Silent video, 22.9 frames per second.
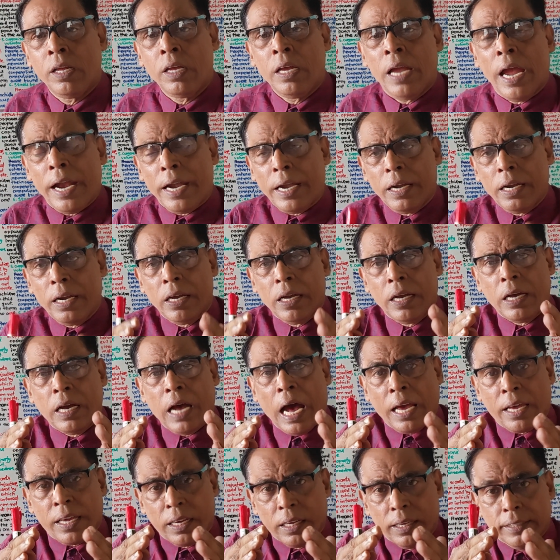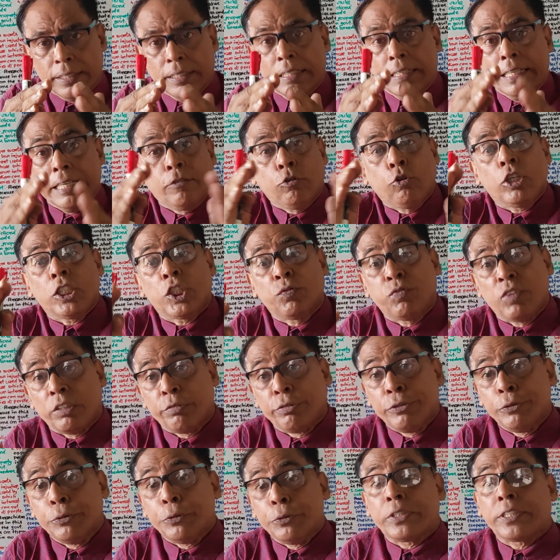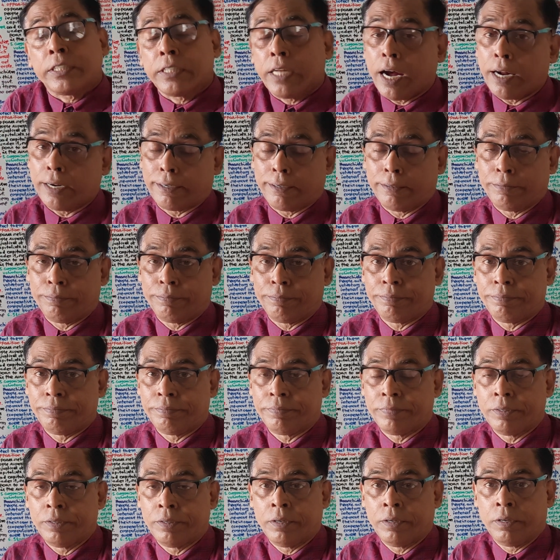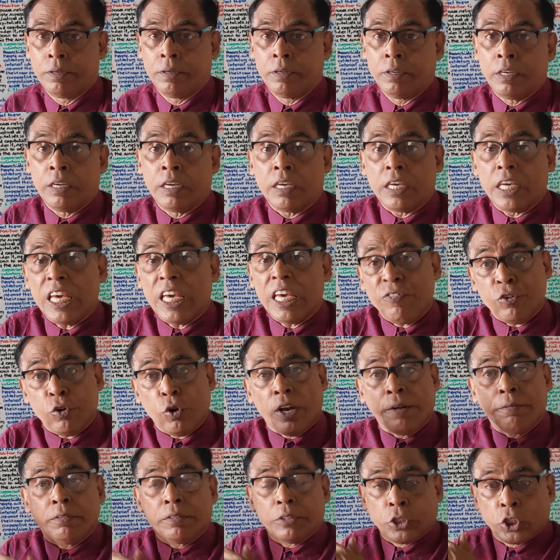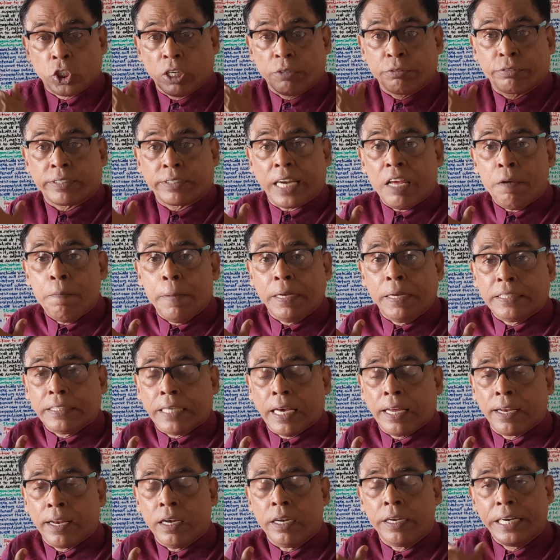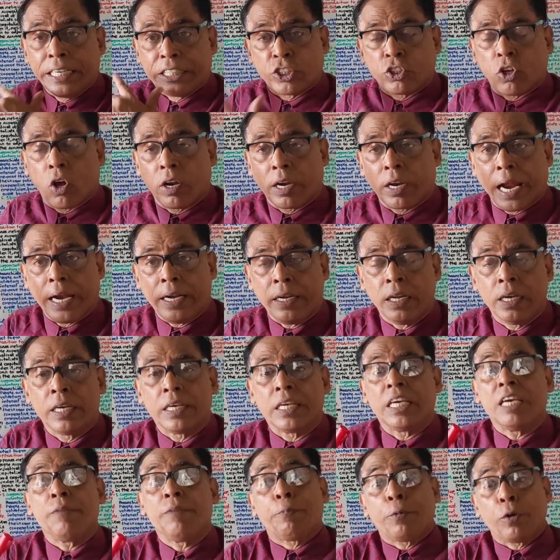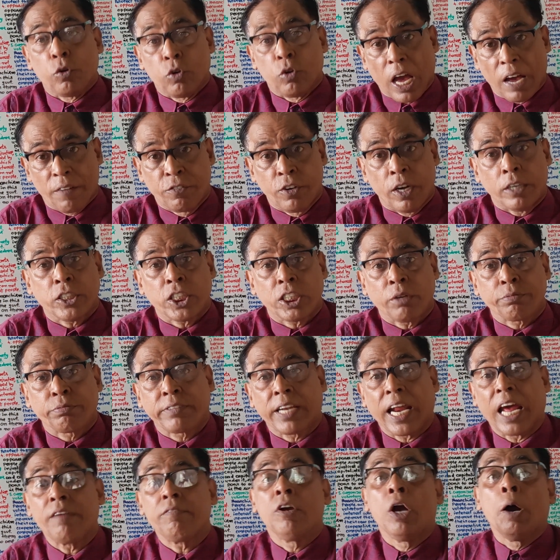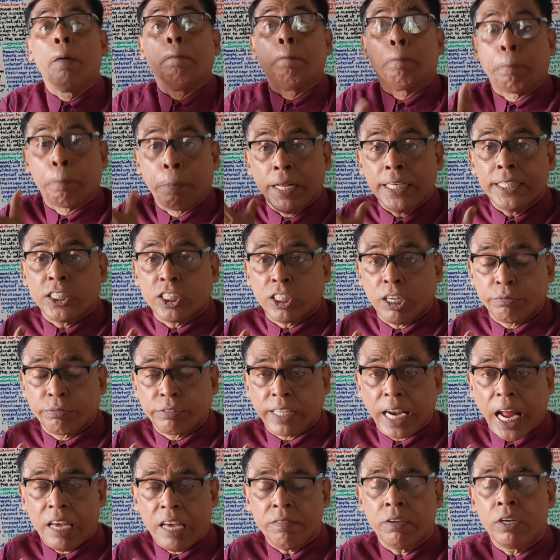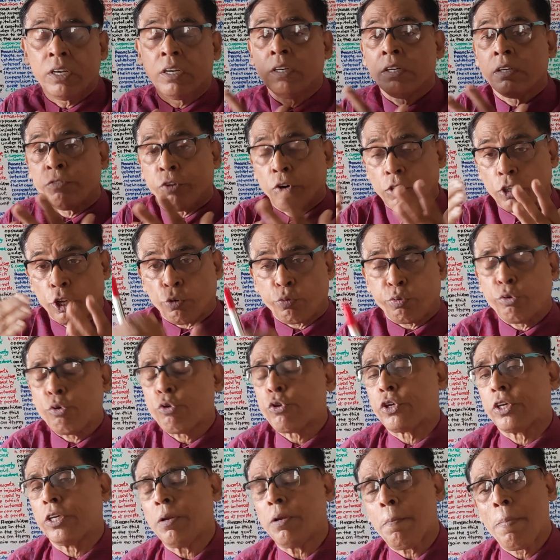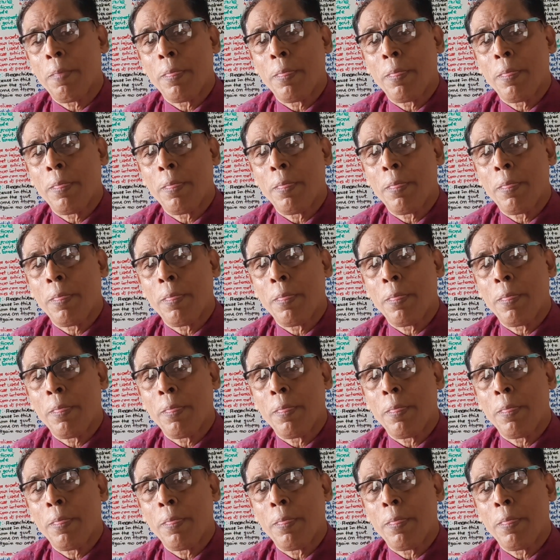And I request my viewers that if you have subscribed my channel, it is alright. If you have not subscribed, please subscribe for your future.